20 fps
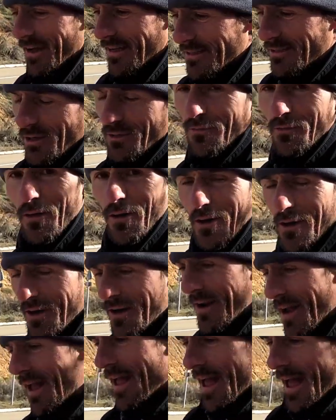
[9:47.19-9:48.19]
uh, so
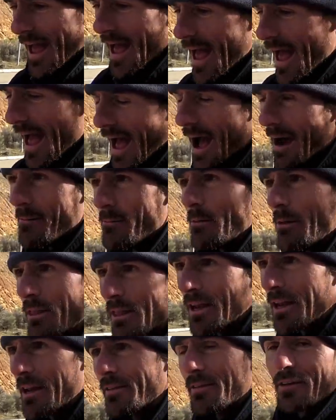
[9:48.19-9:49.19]
far. And
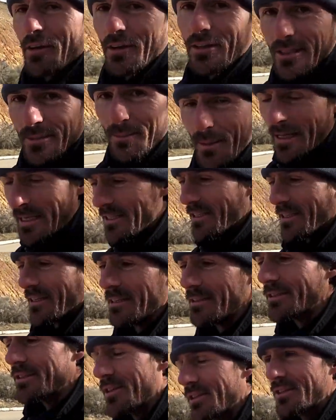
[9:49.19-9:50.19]
one that I forgot to mention
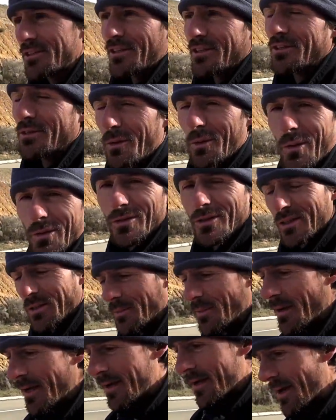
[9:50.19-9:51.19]
that is just, just
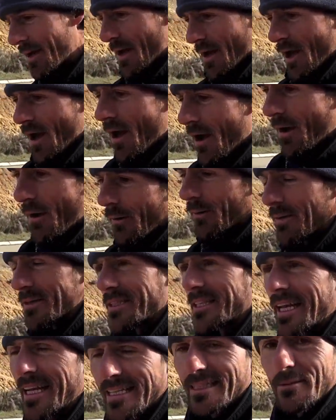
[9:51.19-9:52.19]
awesome
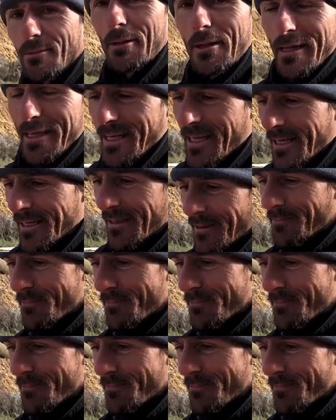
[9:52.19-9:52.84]
was last week